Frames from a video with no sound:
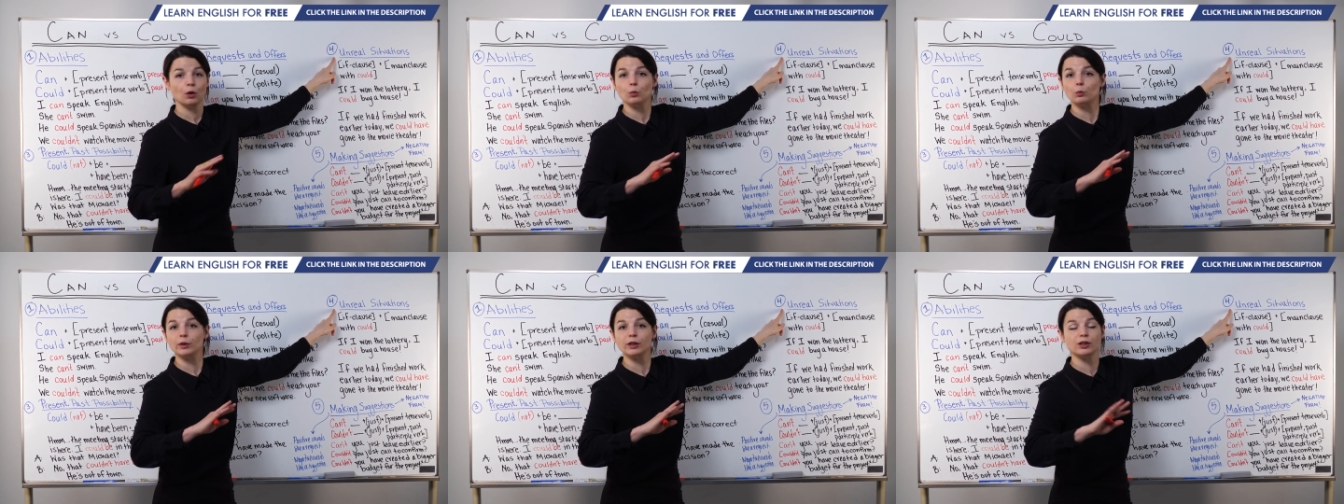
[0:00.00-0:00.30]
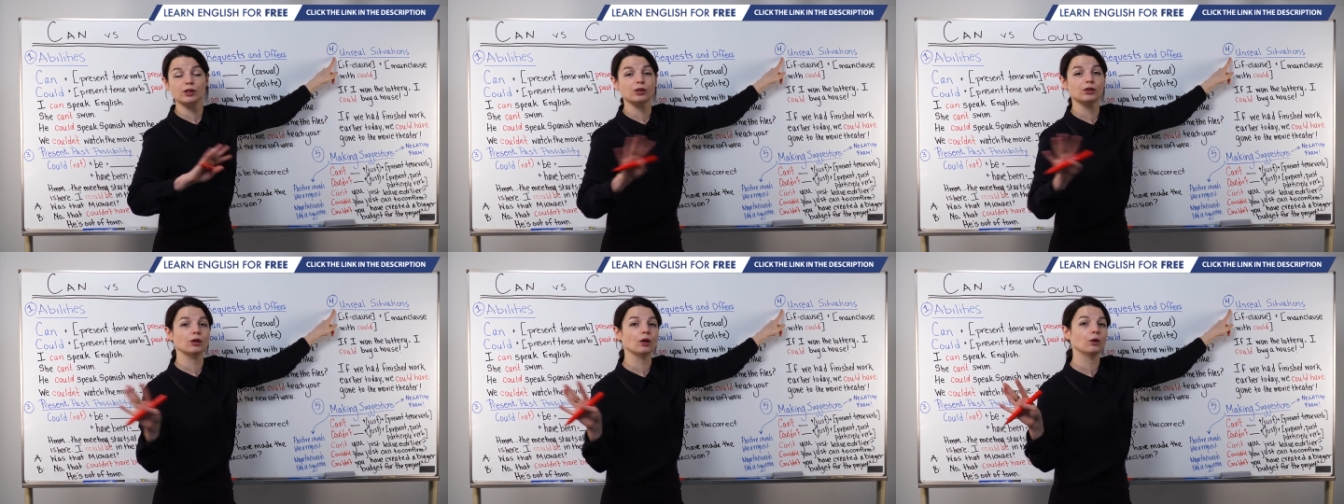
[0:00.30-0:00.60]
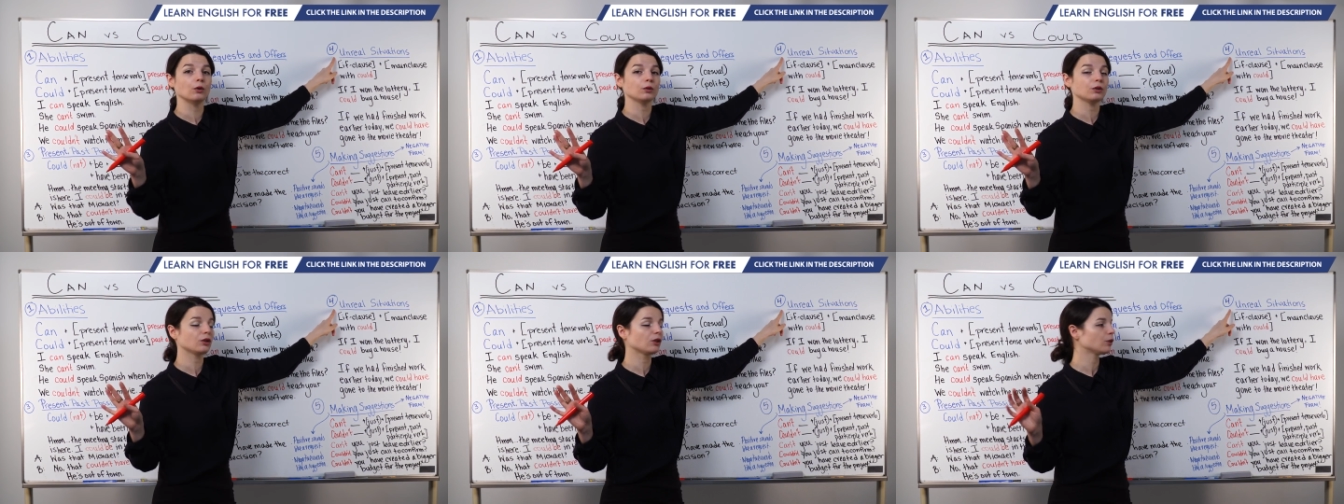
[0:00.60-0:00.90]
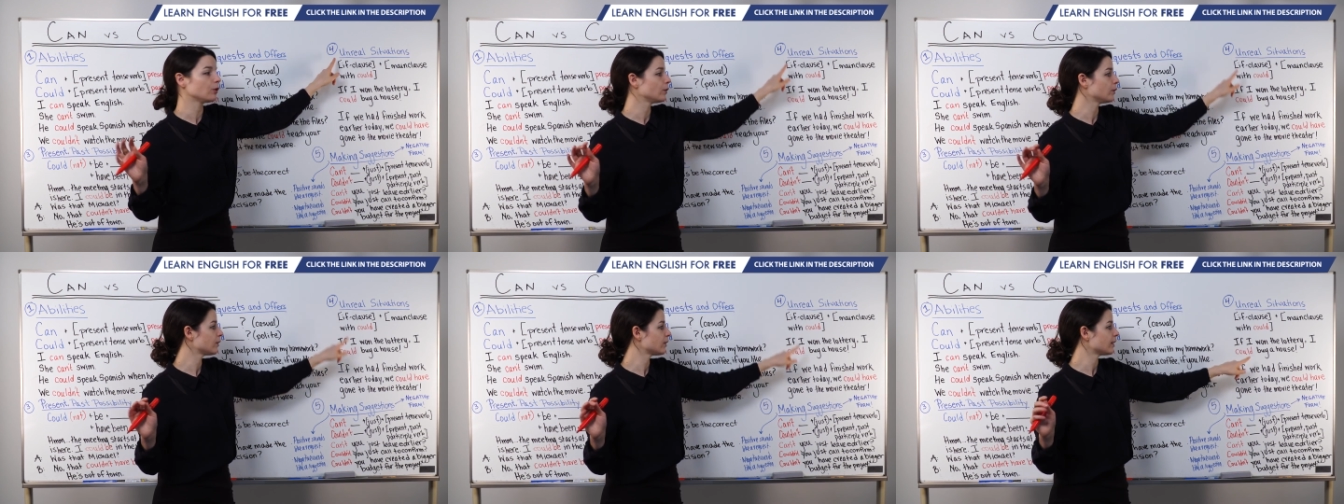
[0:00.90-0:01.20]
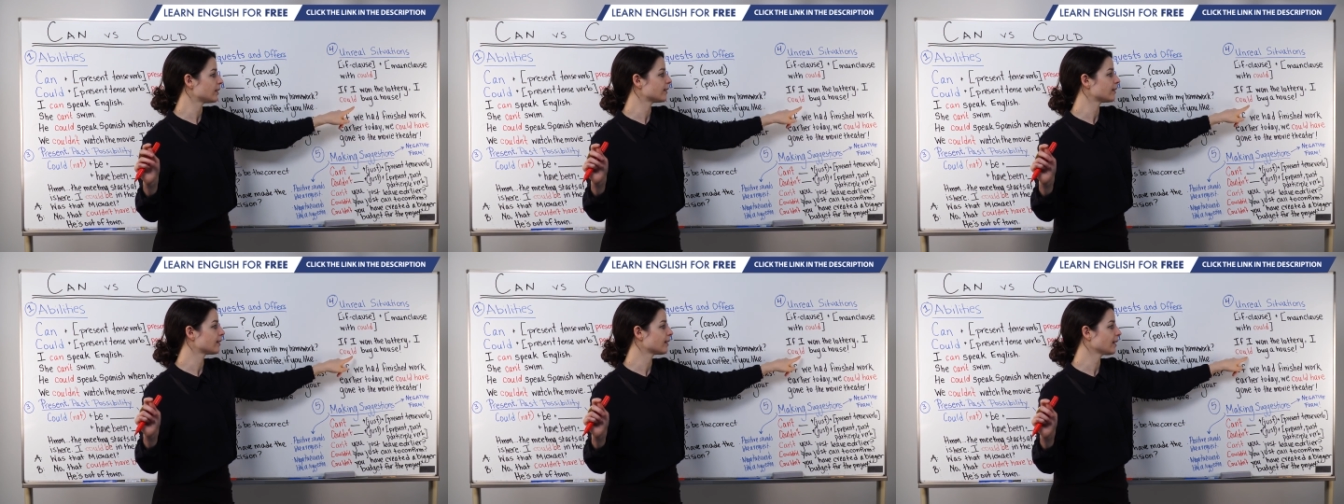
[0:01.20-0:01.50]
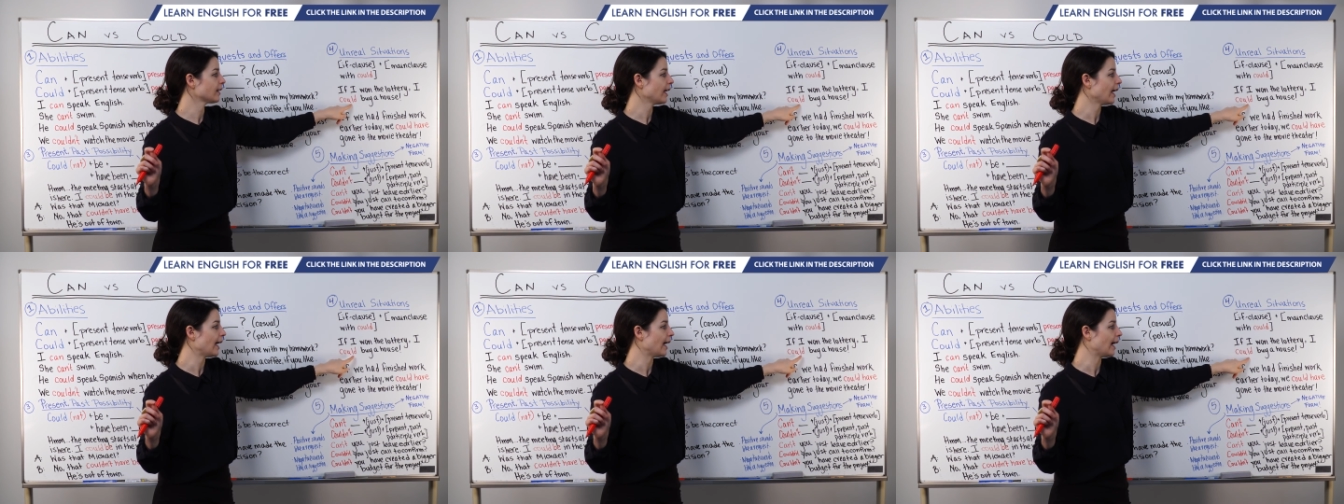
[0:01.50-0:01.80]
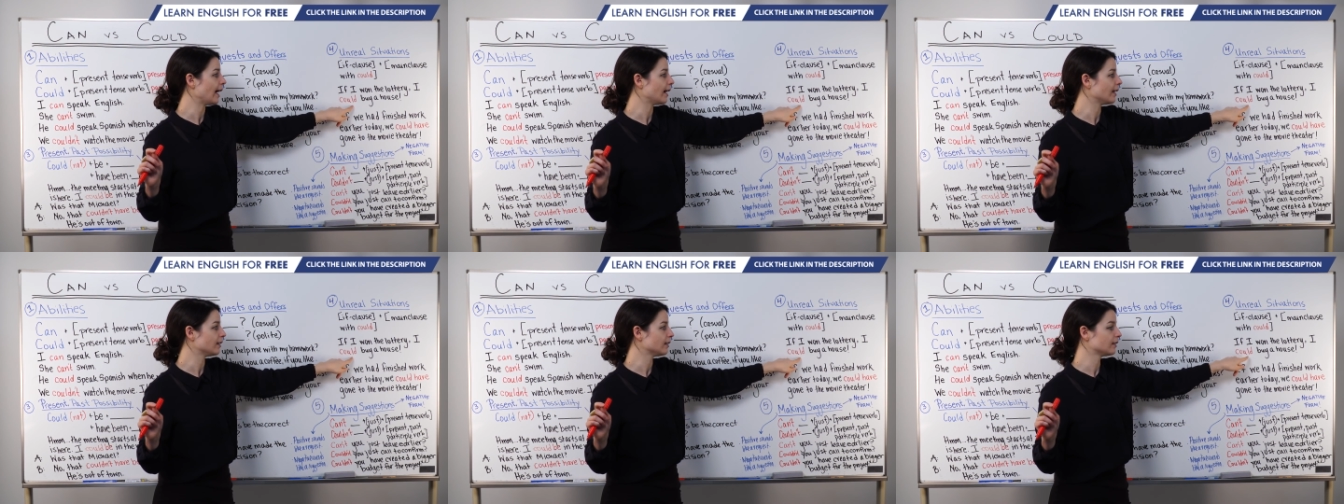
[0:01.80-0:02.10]
We don't use this
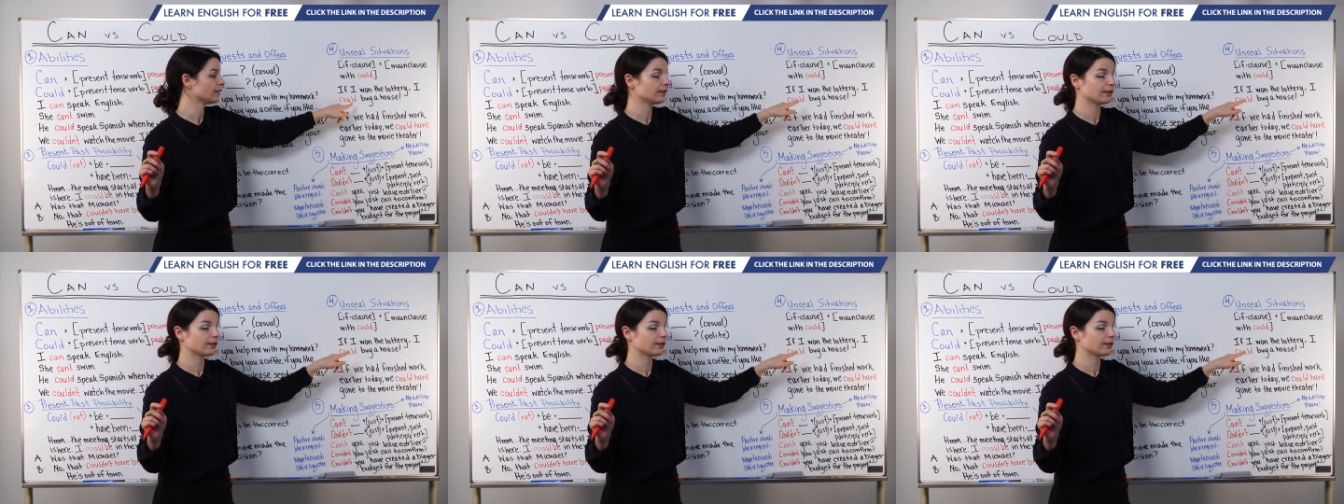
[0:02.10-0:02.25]
can